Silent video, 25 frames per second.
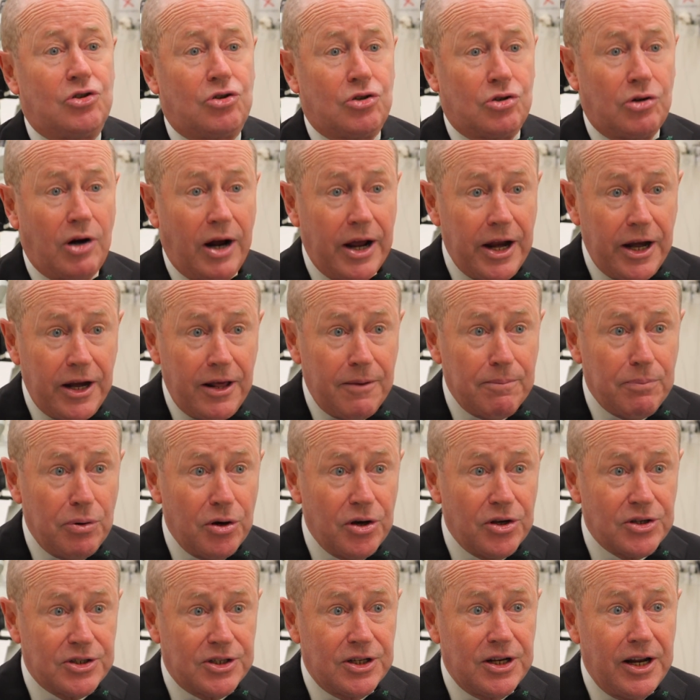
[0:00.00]
training
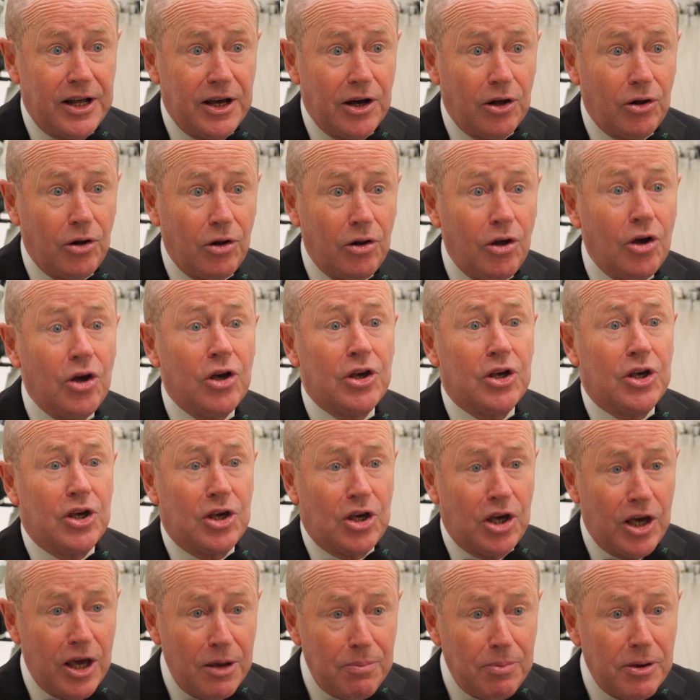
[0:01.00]
personnel,
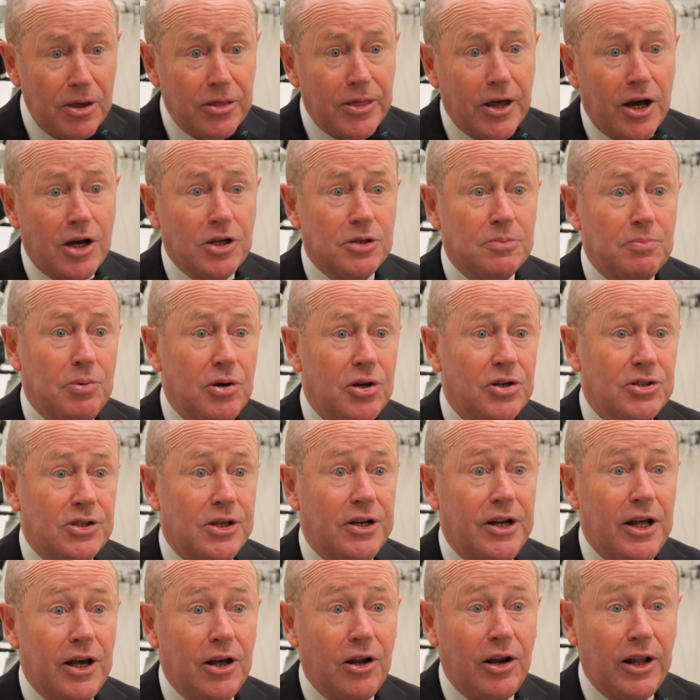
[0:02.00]
keeping those
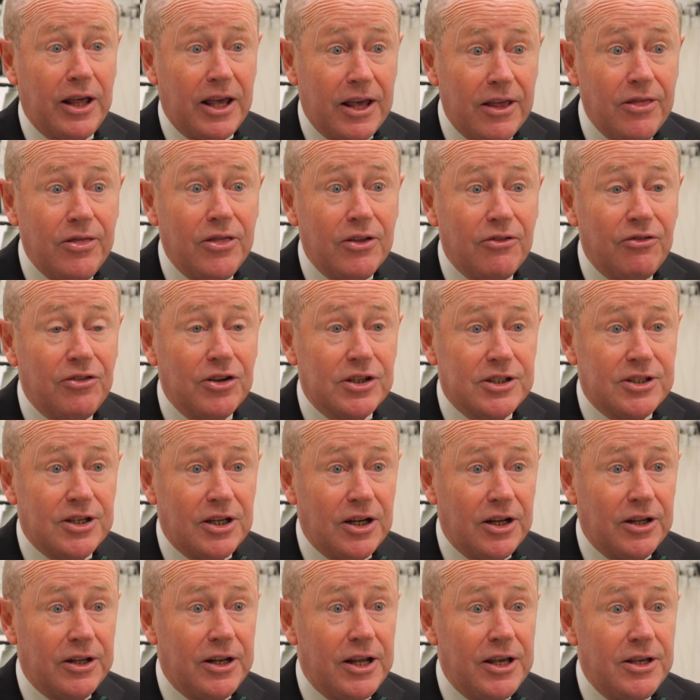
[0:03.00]
personnel in the
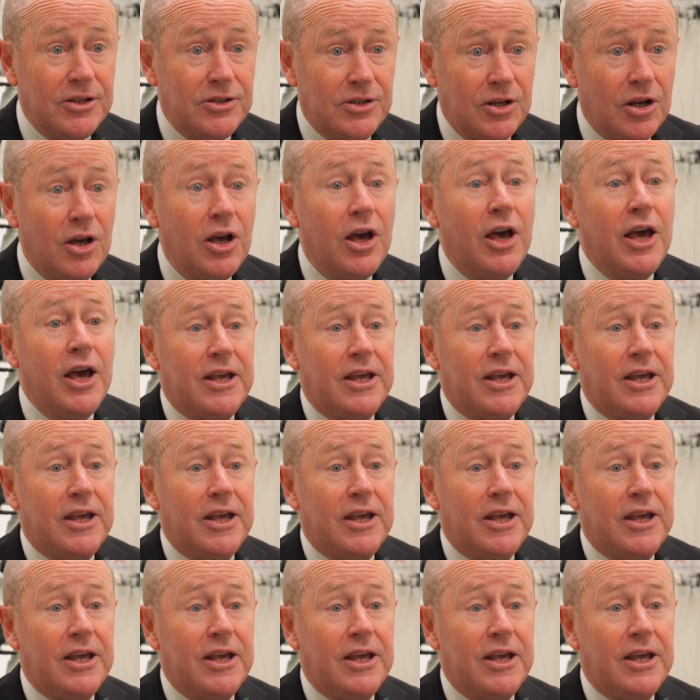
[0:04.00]
facilities,